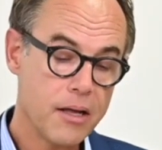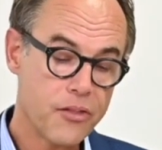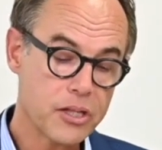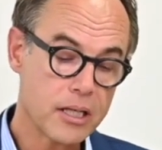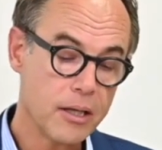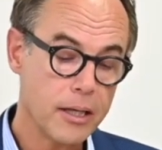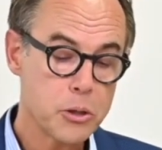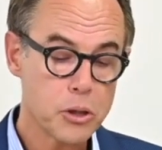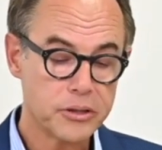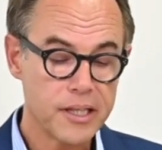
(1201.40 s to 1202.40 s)
the
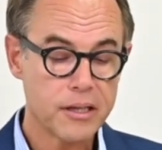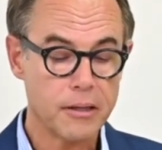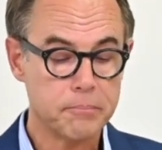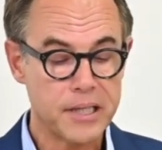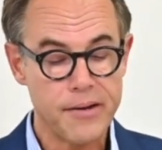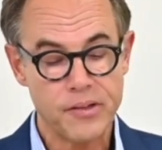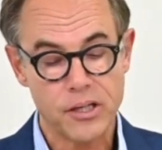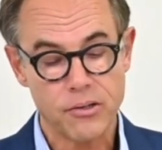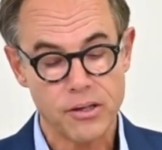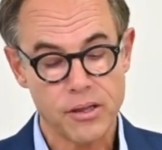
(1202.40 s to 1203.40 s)
technology risk and
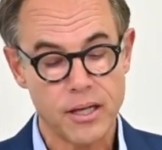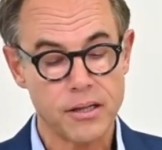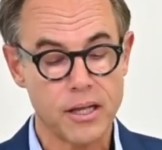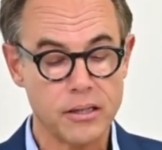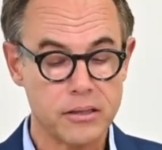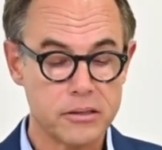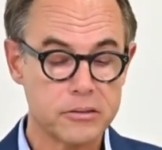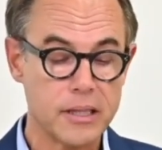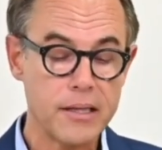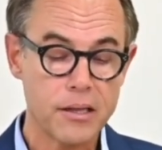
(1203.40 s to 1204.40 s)
privacy concerns and
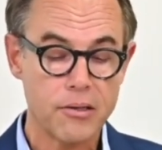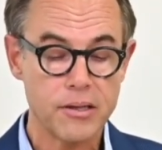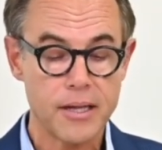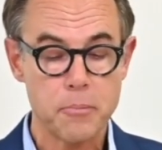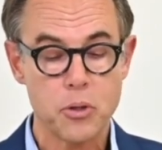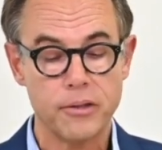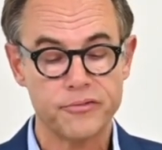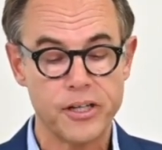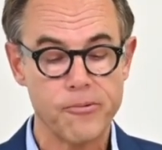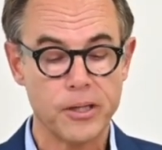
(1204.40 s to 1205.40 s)
trust conceptual
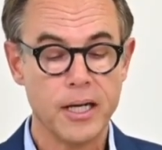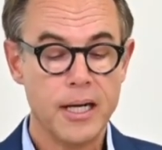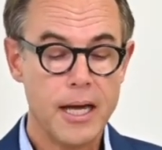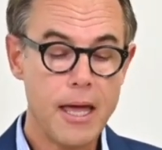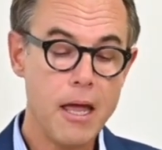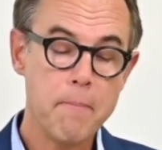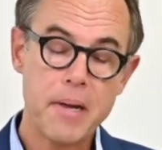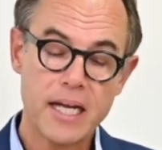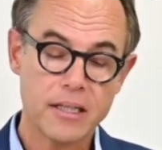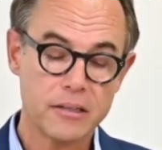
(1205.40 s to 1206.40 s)
framework
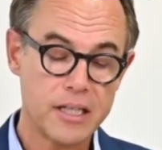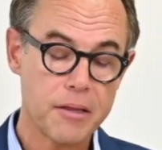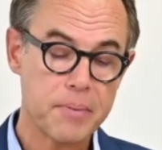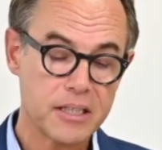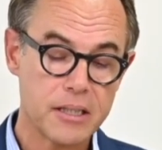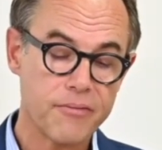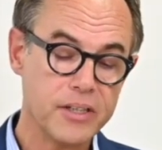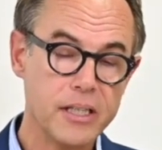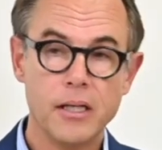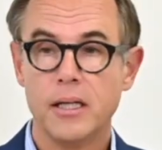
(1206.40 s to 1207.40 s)
impacting
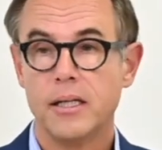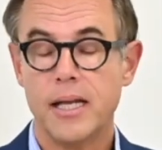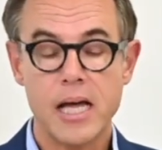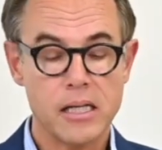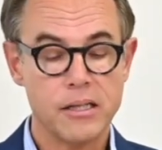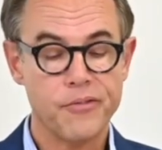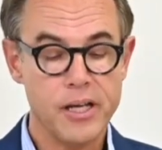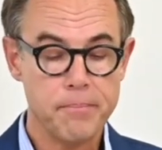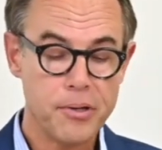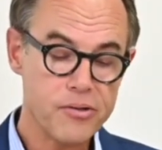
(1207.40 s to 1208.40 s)
respectively negatively
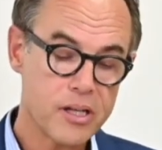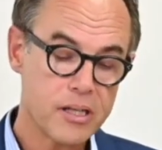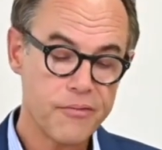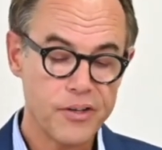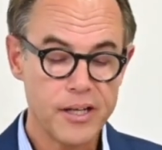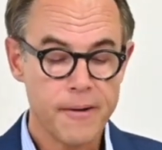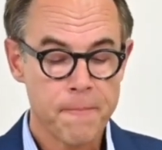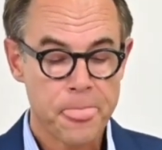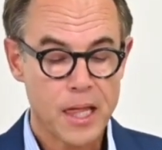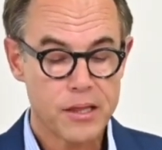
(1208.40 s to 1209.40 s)
and positively
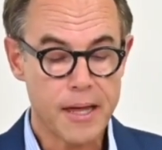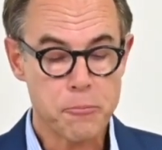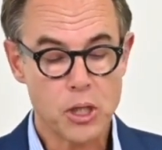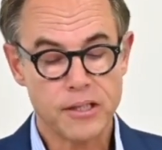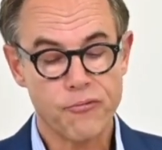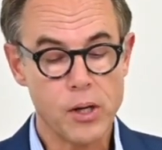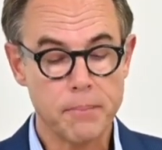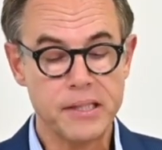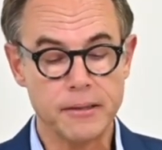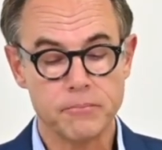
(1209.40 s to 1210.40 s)
subjective
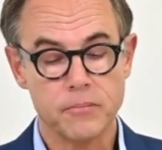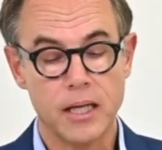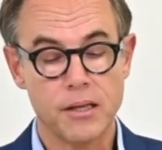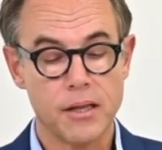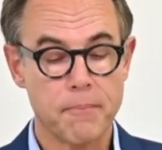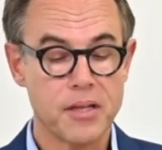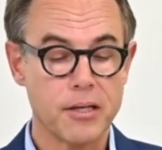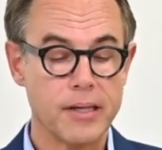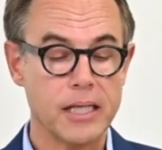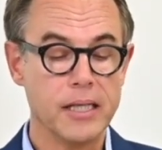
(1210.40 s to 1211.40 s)
well-being and
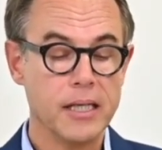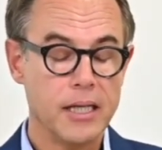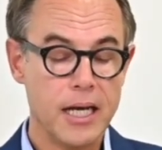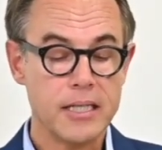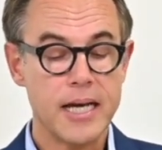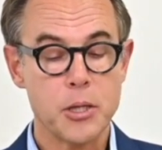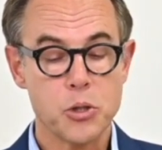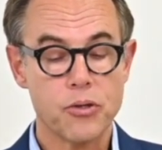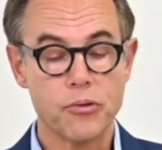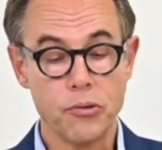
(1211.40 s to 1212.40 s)
subsequently
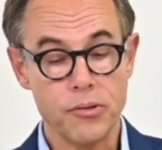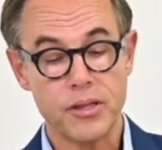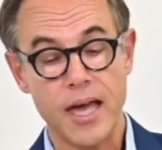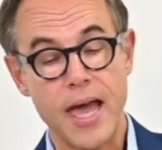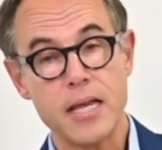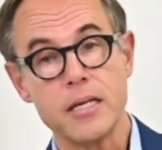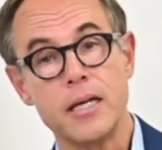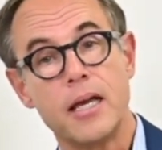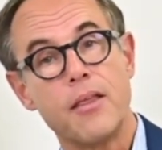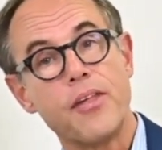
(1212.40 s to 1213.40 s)
intention to use and
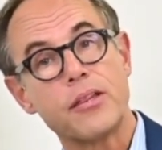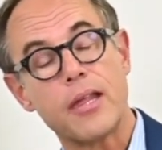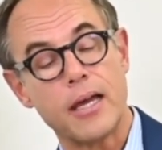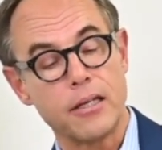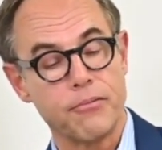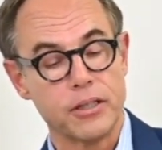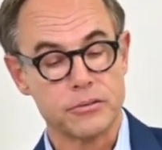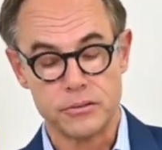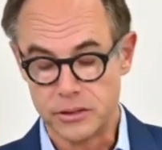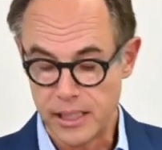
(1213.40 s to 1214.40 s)
in this study, we
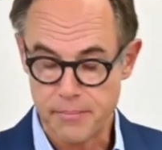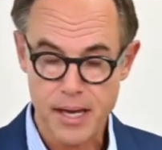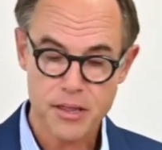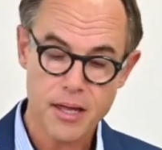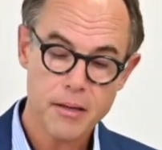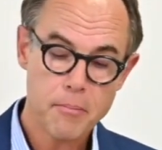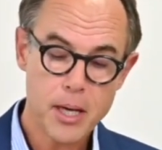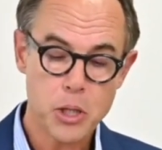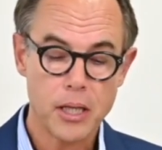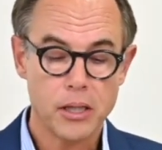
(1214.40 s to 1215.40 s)
really
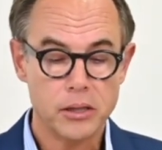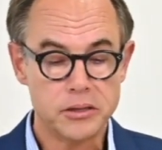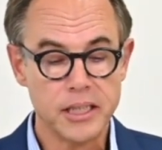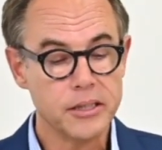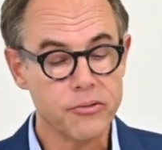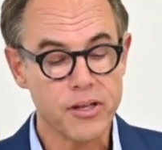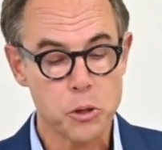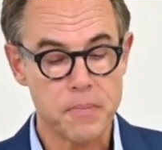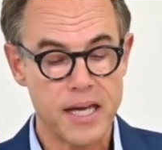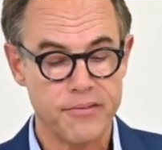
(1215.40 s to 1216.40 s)
measure real
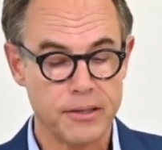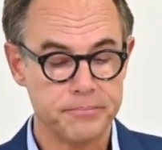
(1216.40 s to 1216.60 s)
usage behavior.